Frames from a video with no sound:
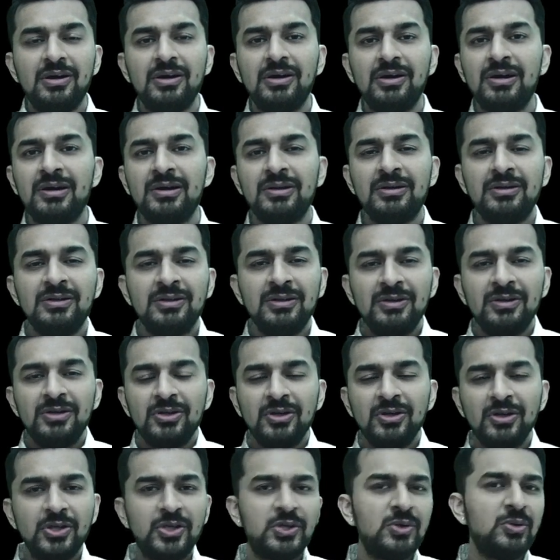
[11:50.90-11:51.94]
Uh,
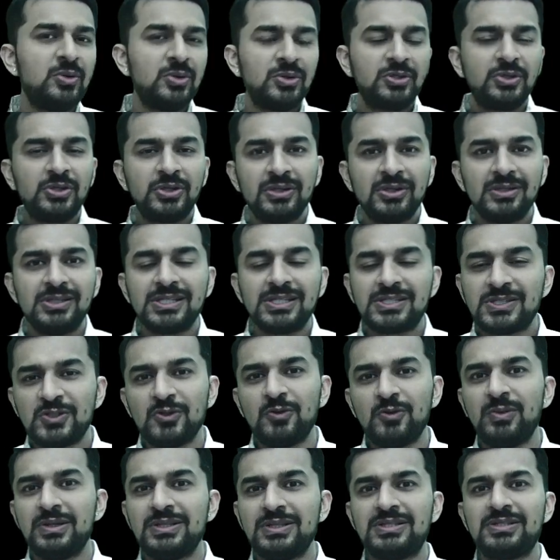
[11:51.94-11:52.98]
cute, just
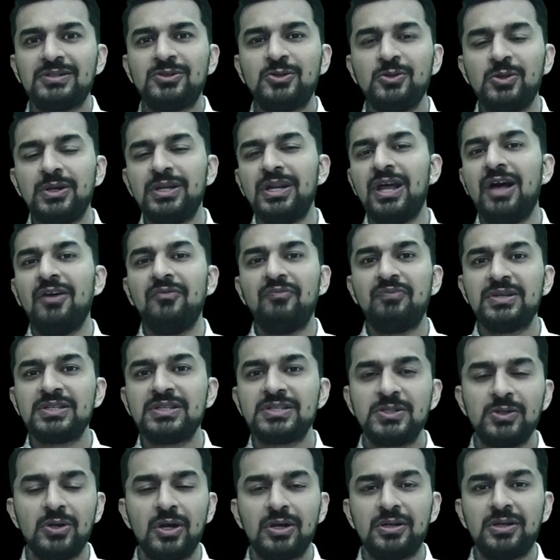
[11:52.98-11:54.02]
two months, two and a half months
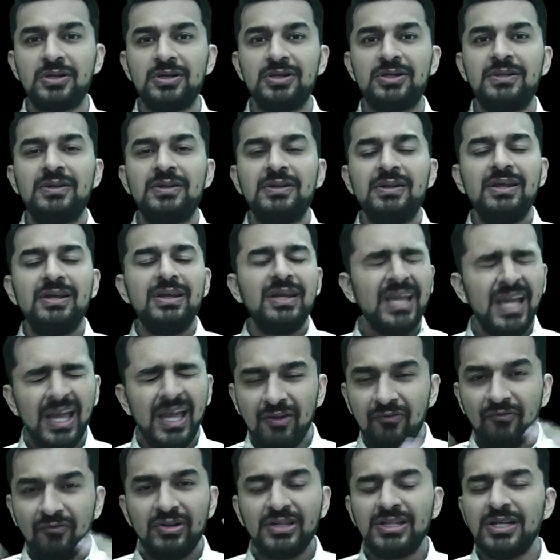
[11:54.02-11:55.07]
daughter.
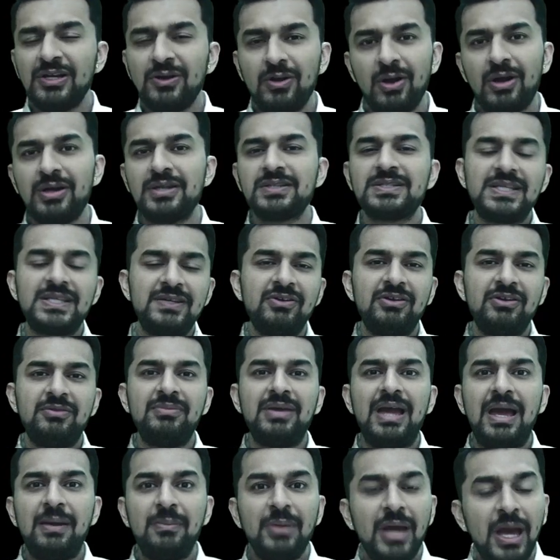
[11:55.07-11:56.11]
Everything God has given
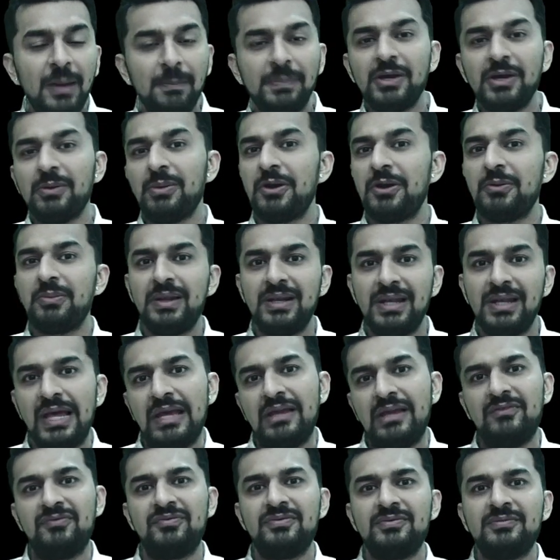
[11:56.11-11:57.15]
me. I'm happy about my
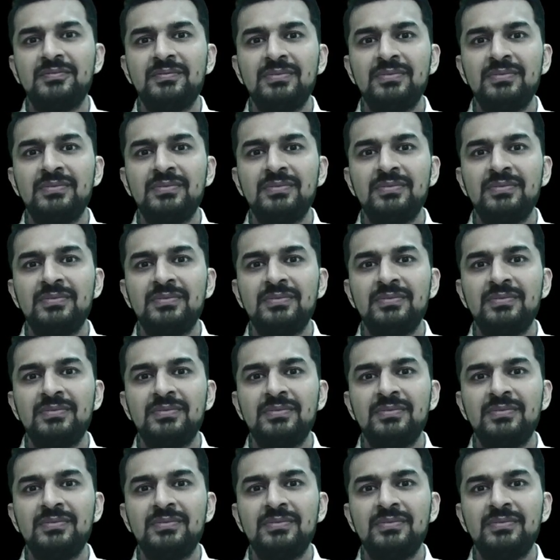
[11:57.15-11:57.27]
life.